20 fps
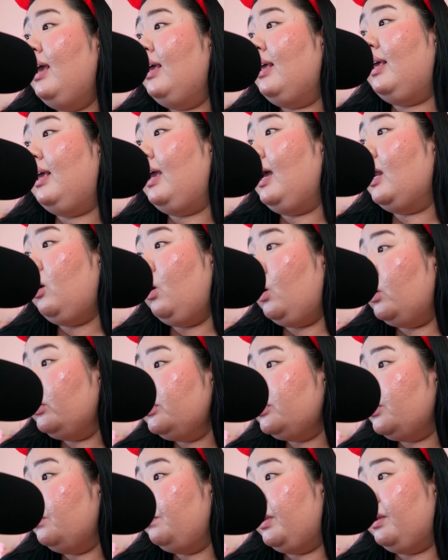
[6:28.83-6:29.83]
He had
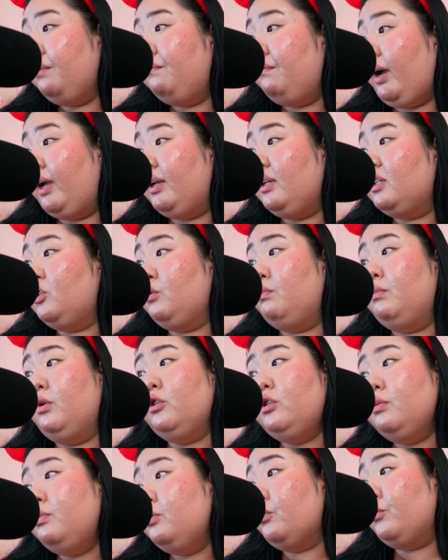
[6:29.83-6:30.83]
also been invited to
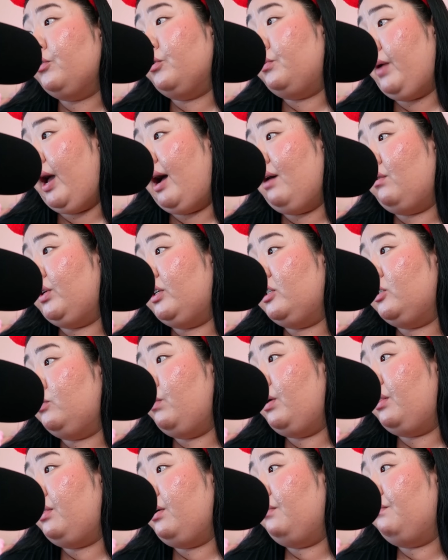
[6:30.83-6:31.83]
multiple group outings
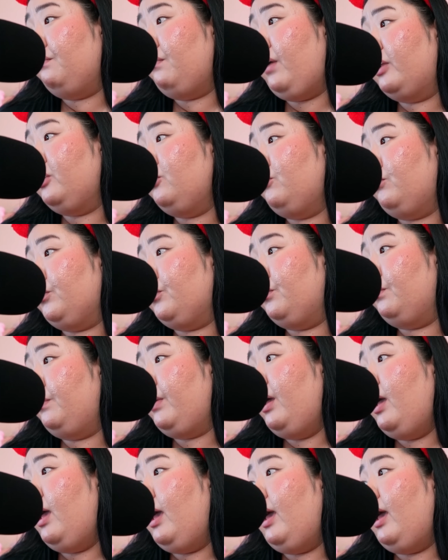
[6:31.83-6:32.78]
with our friend group